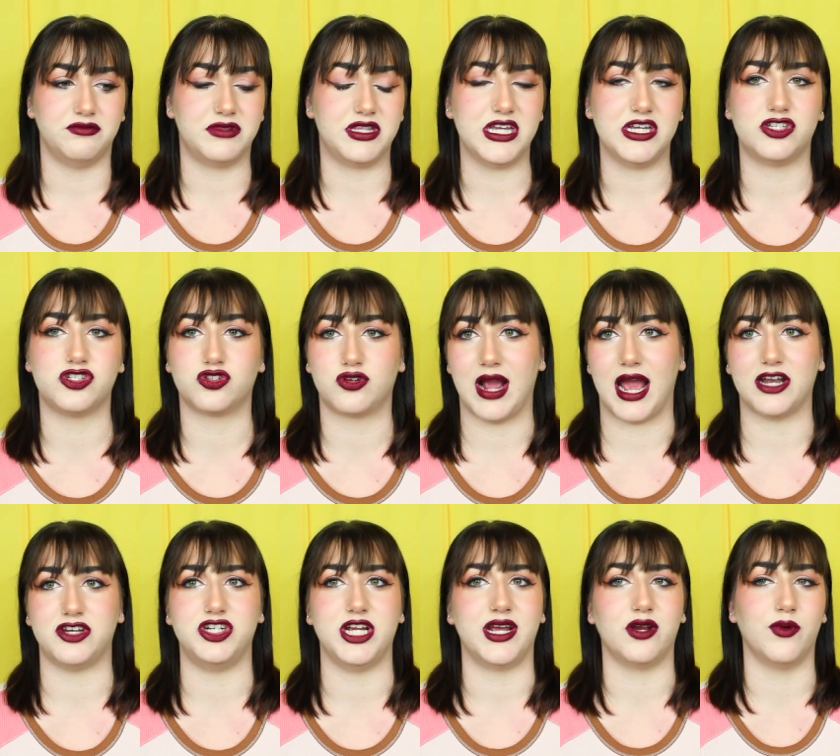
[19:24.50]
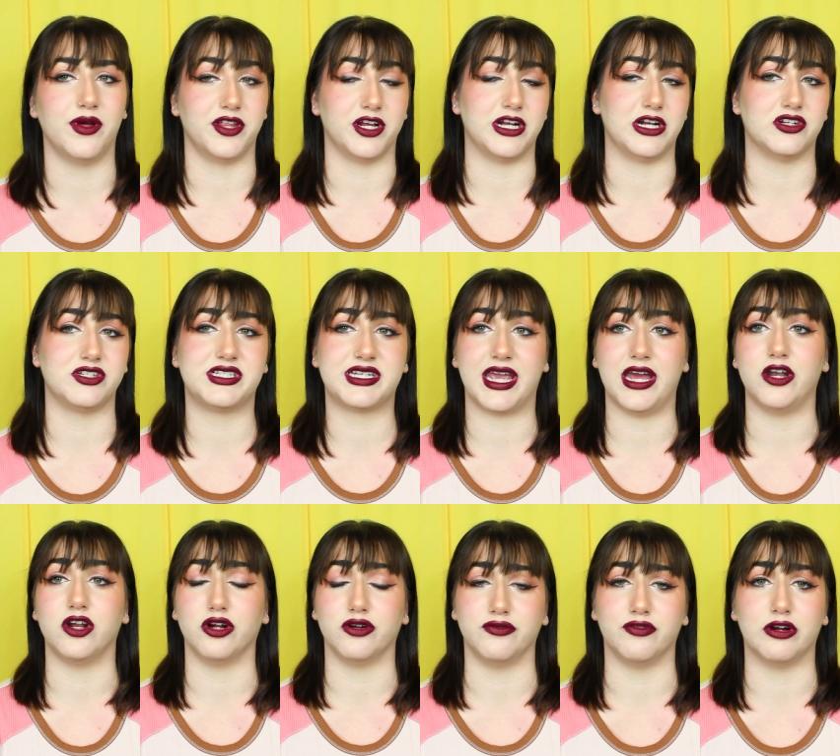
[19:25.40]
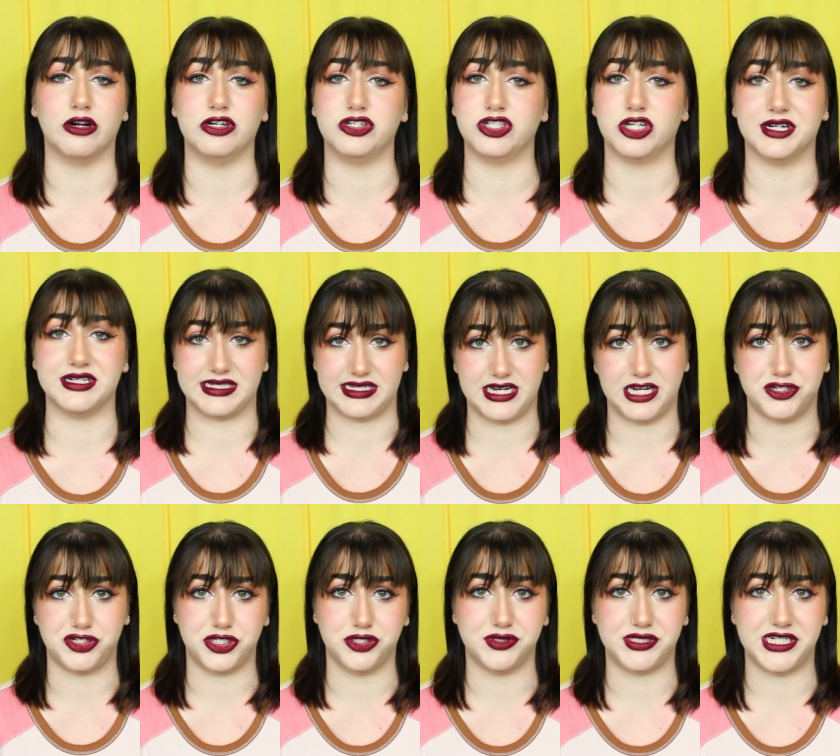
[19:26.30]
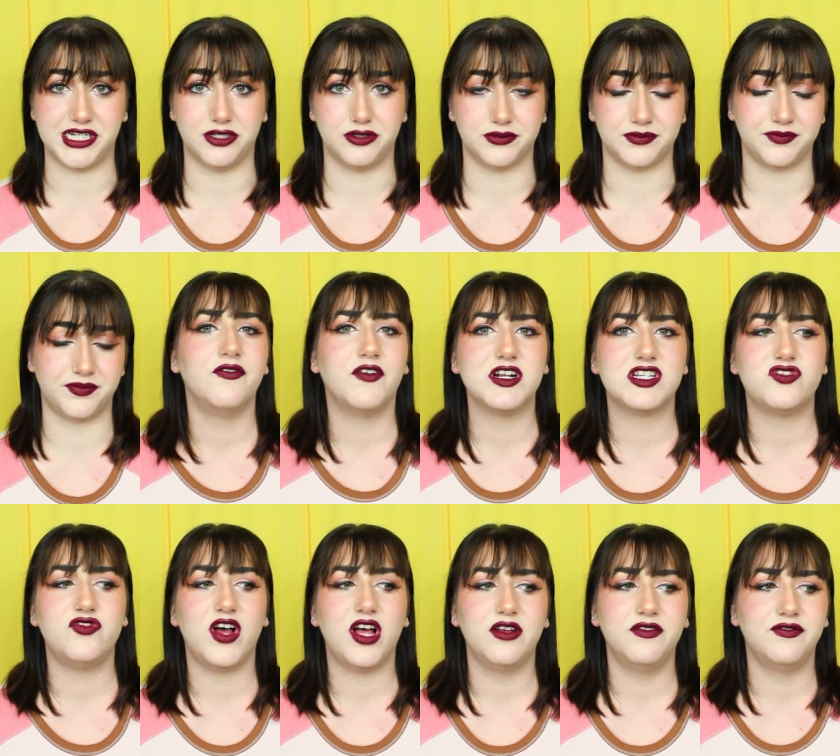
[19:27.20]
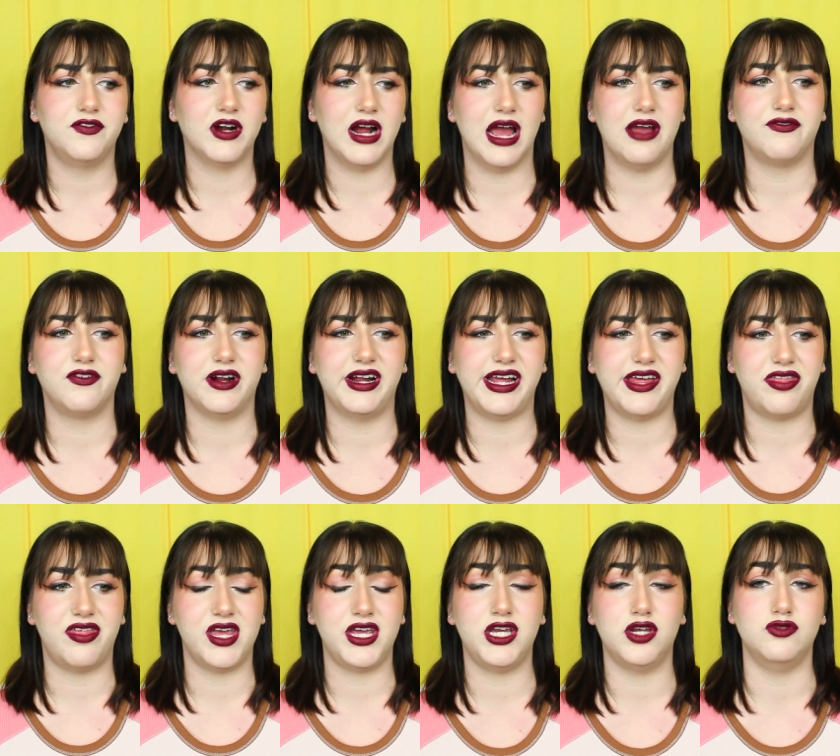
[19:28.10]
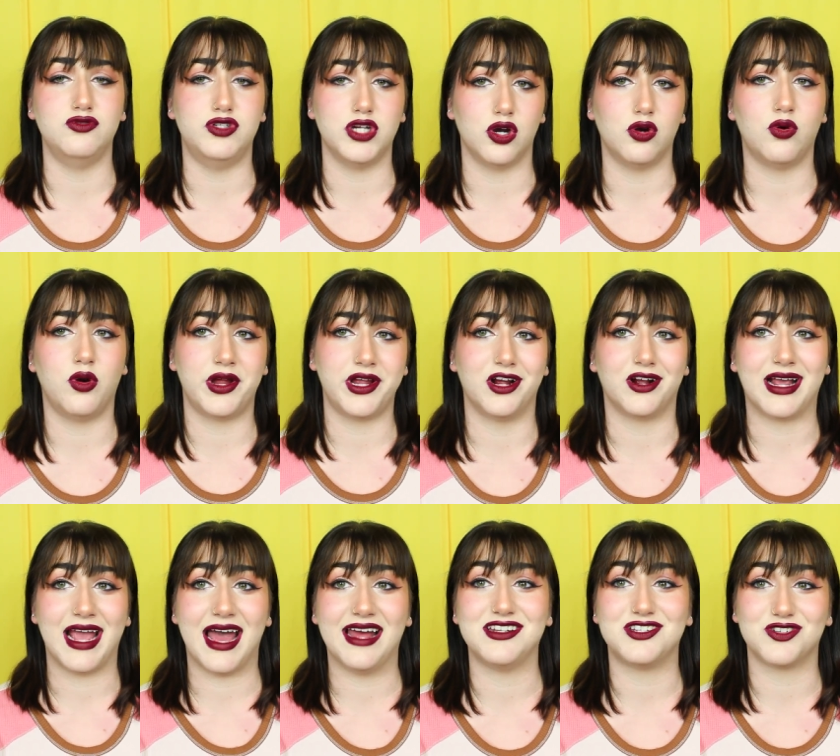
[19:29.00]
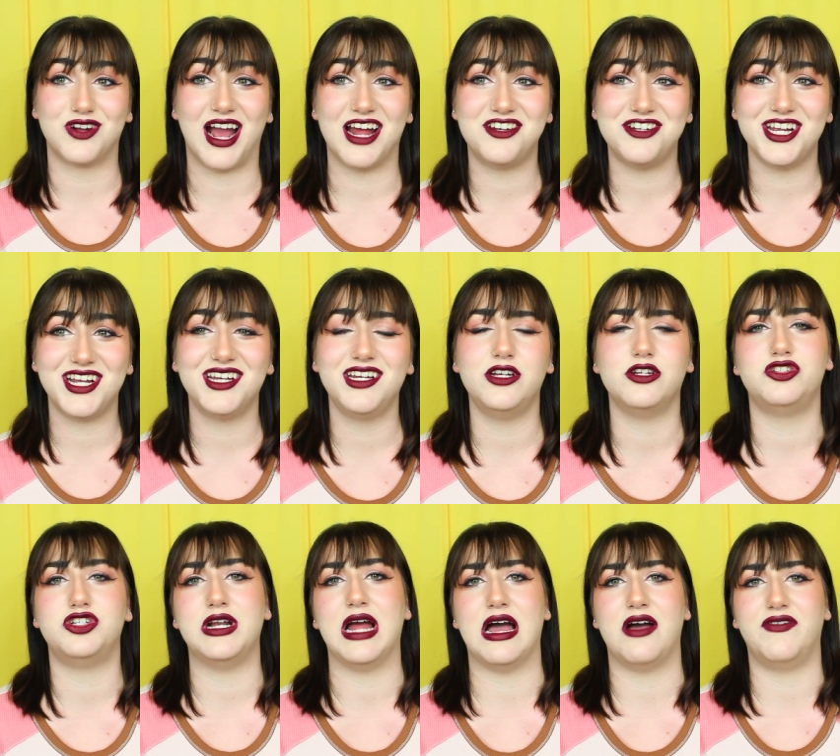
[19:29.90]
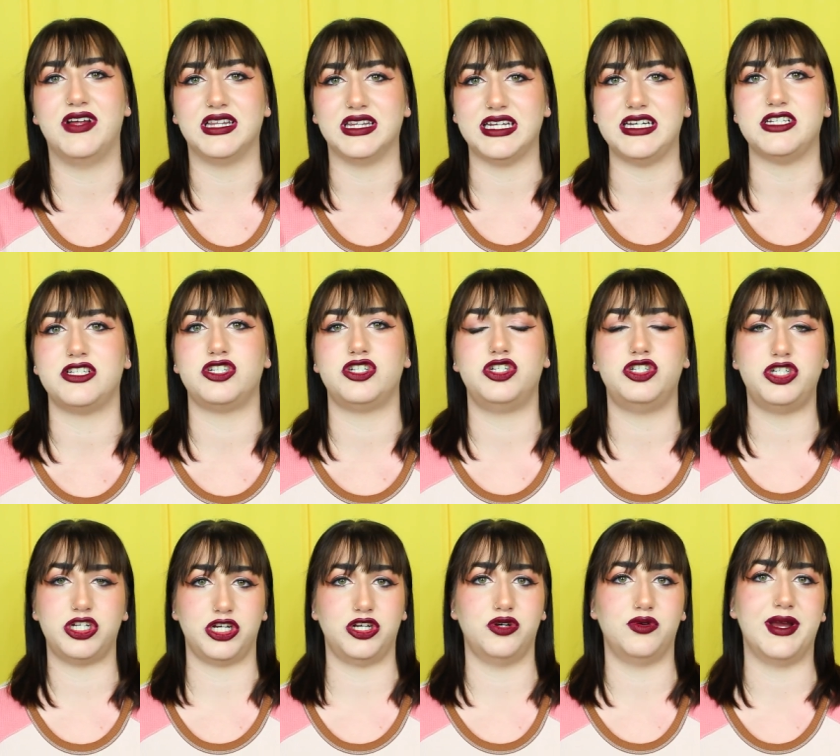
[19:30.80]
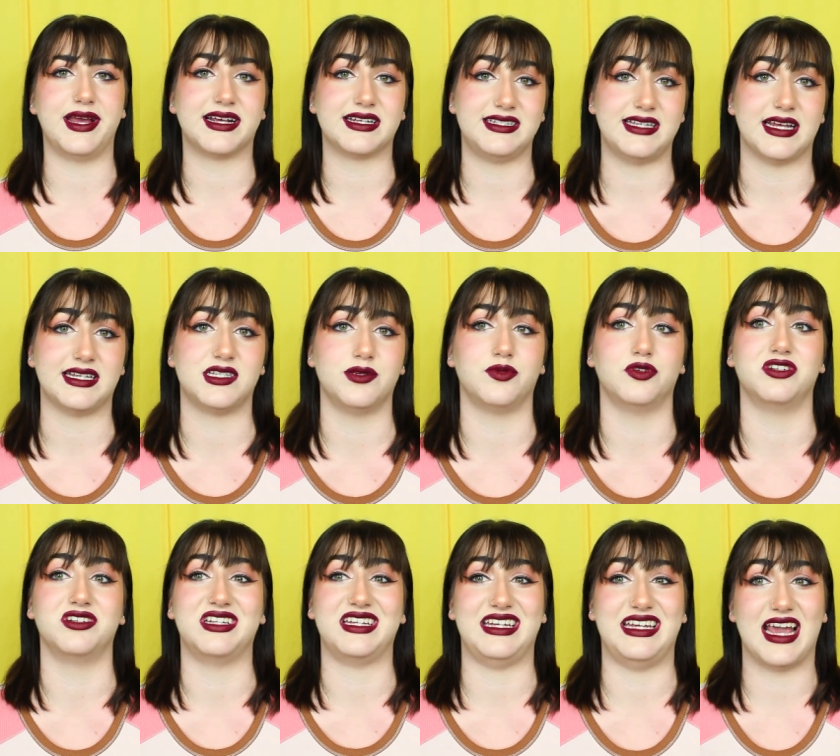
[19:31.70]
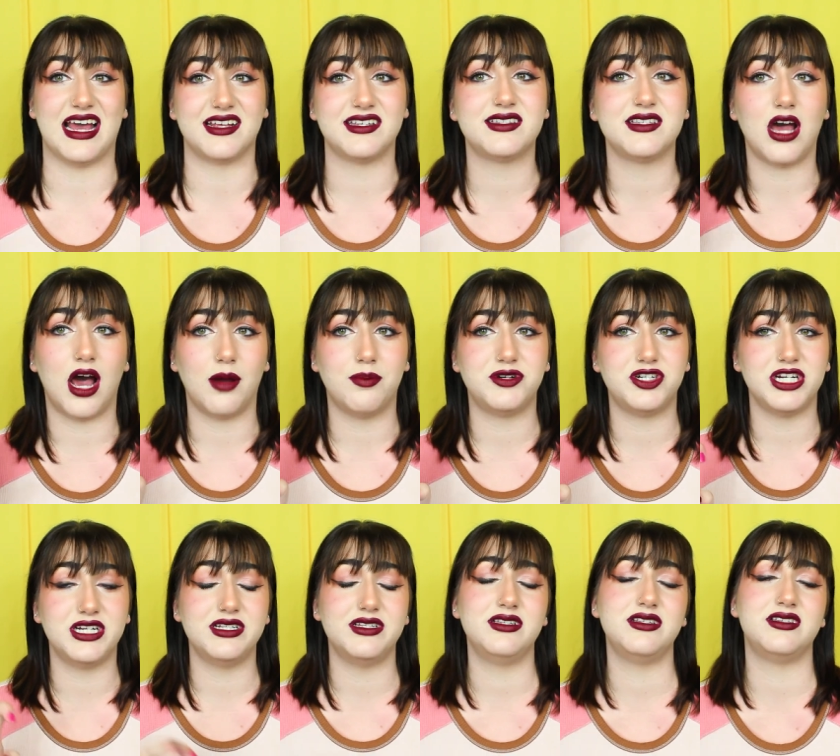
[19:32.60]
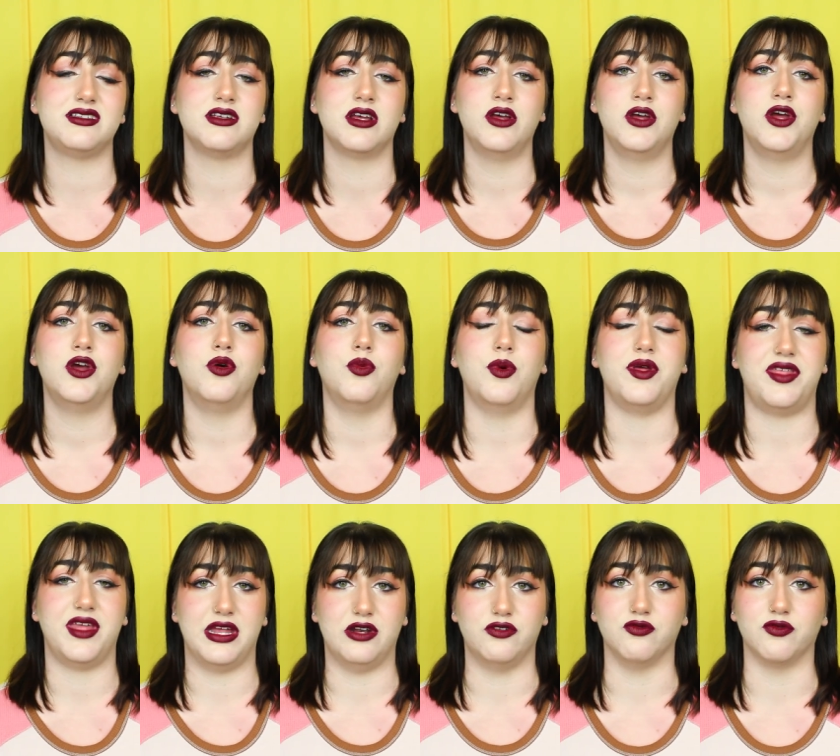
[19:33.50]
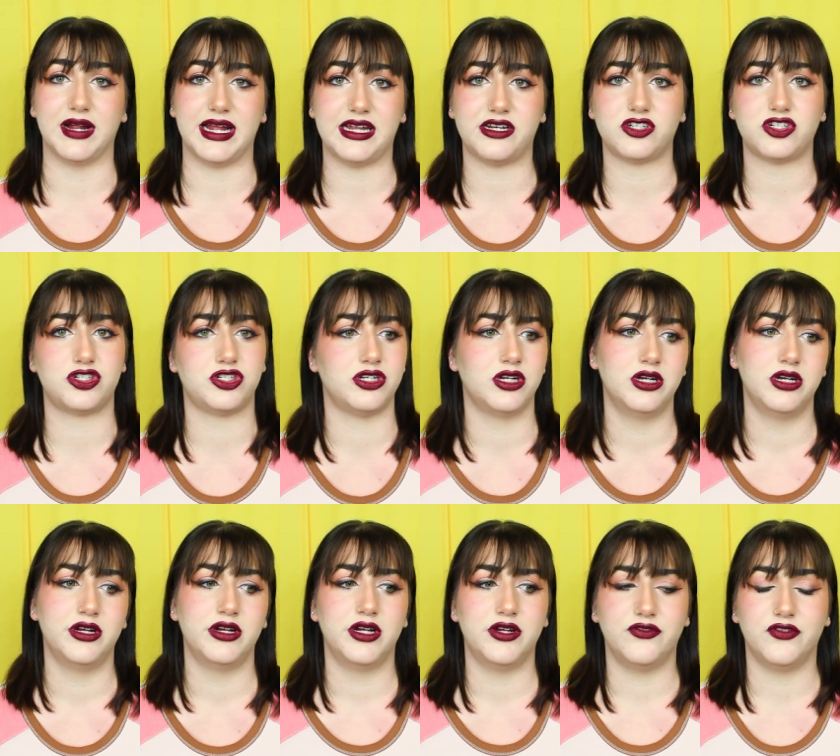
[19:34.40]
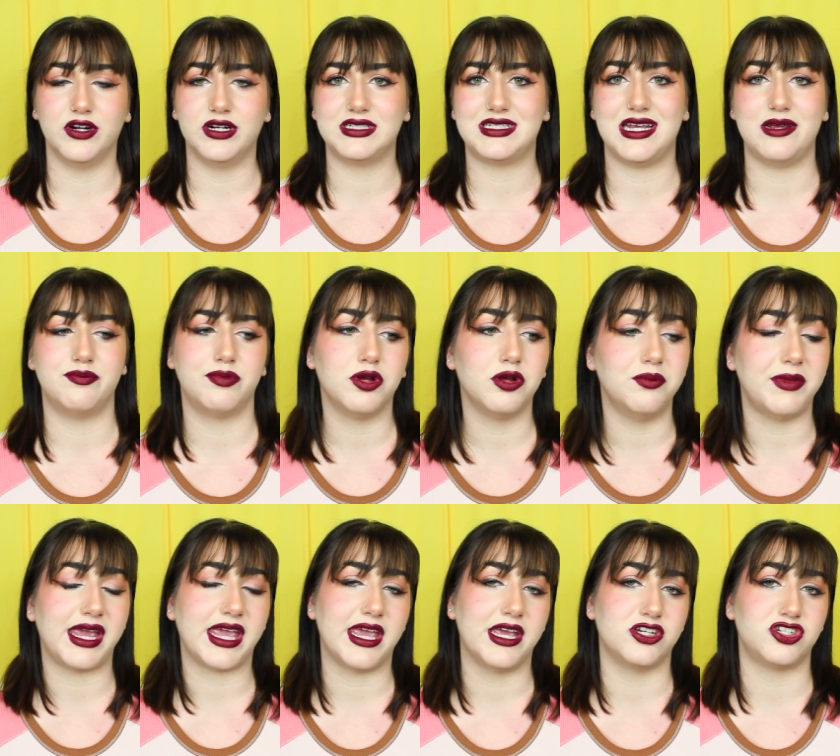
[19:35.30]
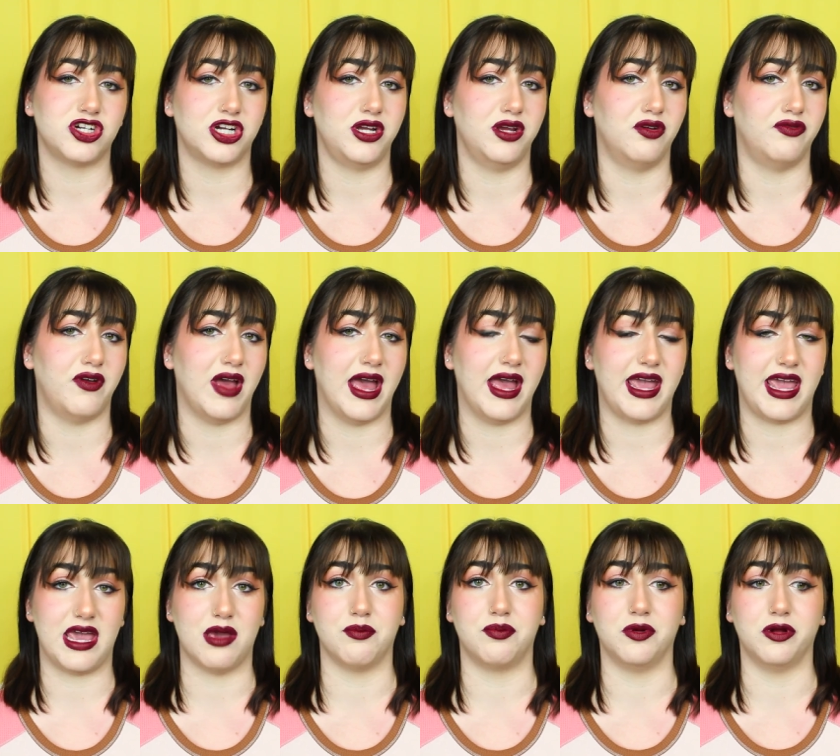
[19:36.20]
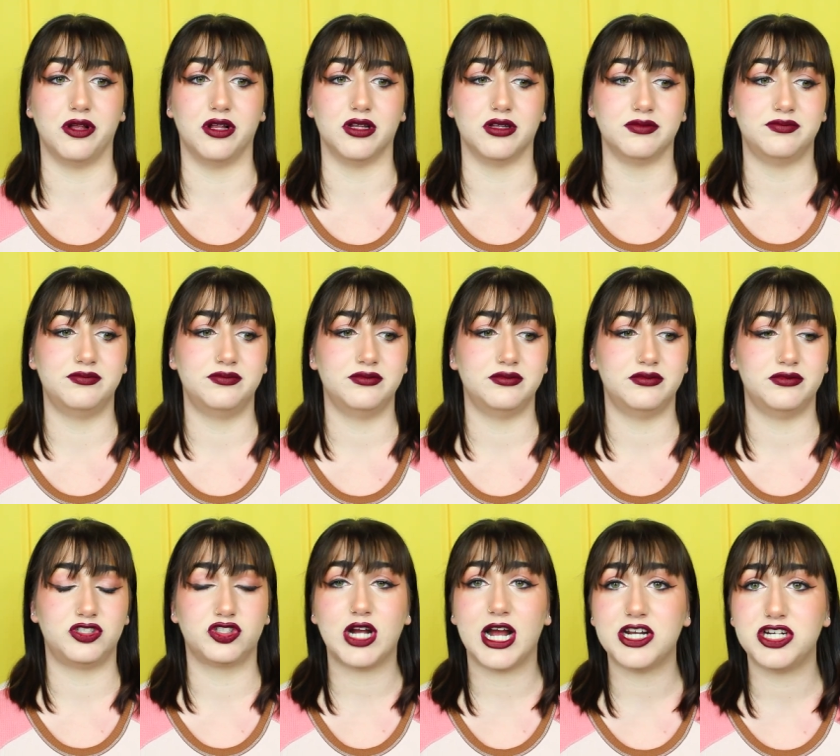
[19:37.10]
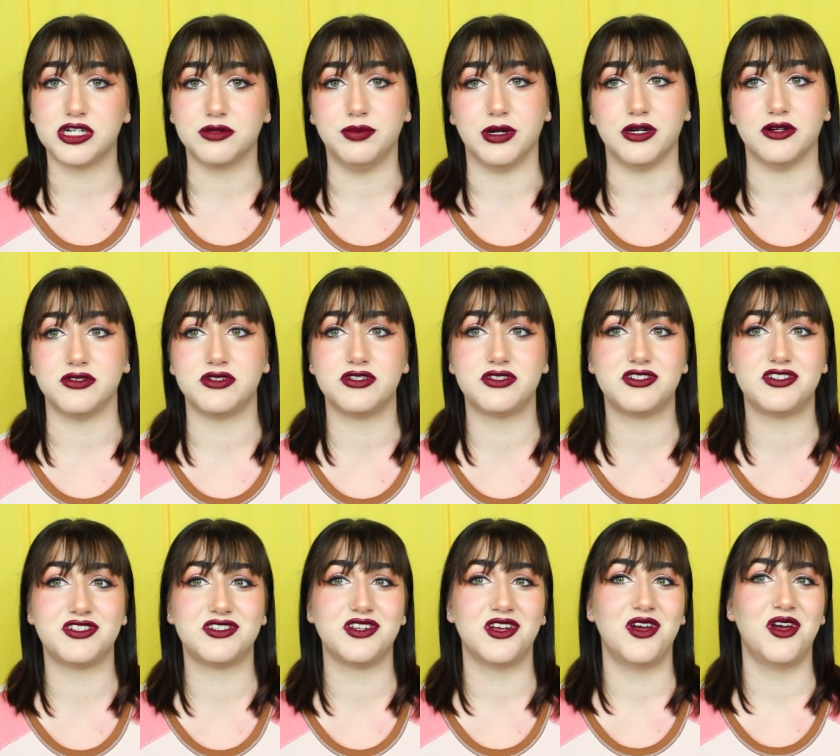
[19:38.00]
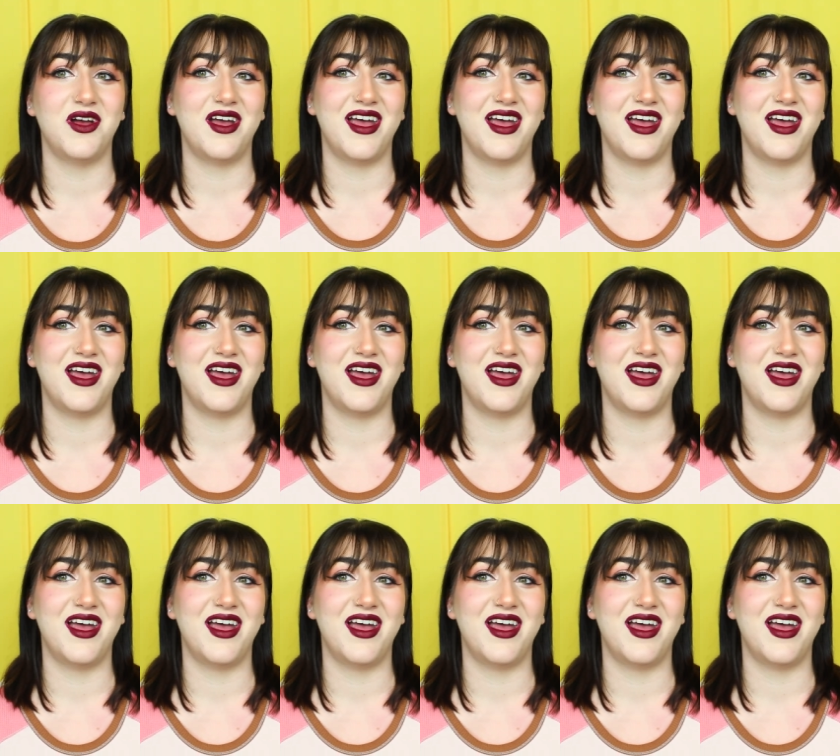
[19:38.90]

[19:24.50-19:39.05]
the scratching, whether your skin or furniture, is an issue to you. First of all, for everything you don't want your cat scratching, you should have at least two accessible yes options within reach. For example, making sure you have ample scratching posts,